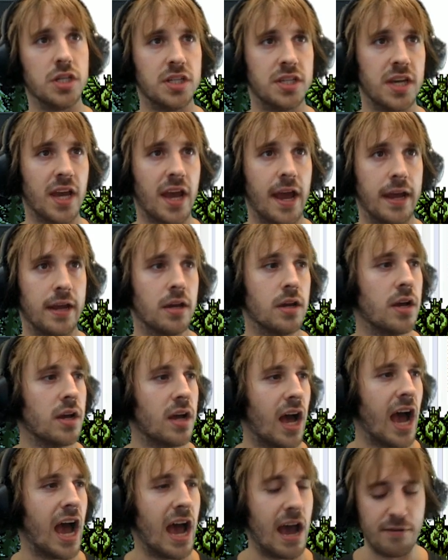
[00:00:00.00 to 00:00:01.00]
Yay.
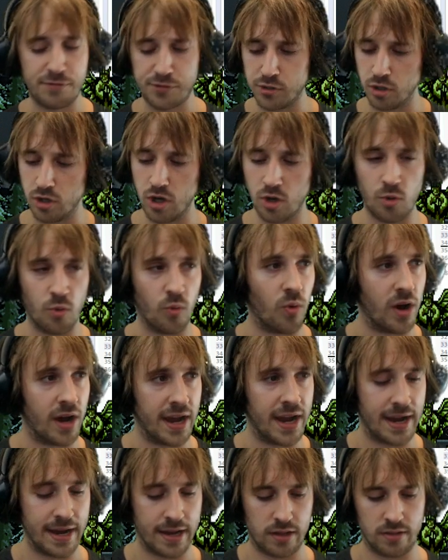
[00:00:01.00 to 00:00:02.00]
After a
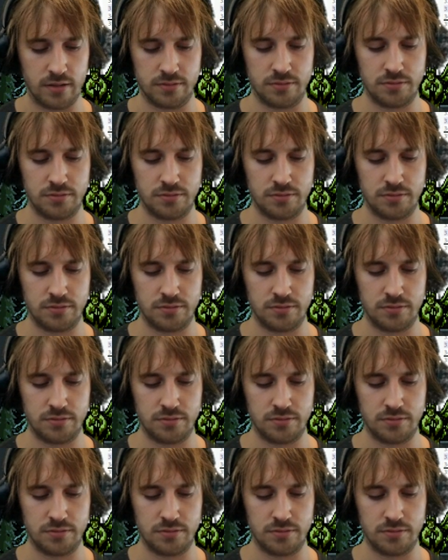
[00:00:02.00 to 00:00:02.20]
while,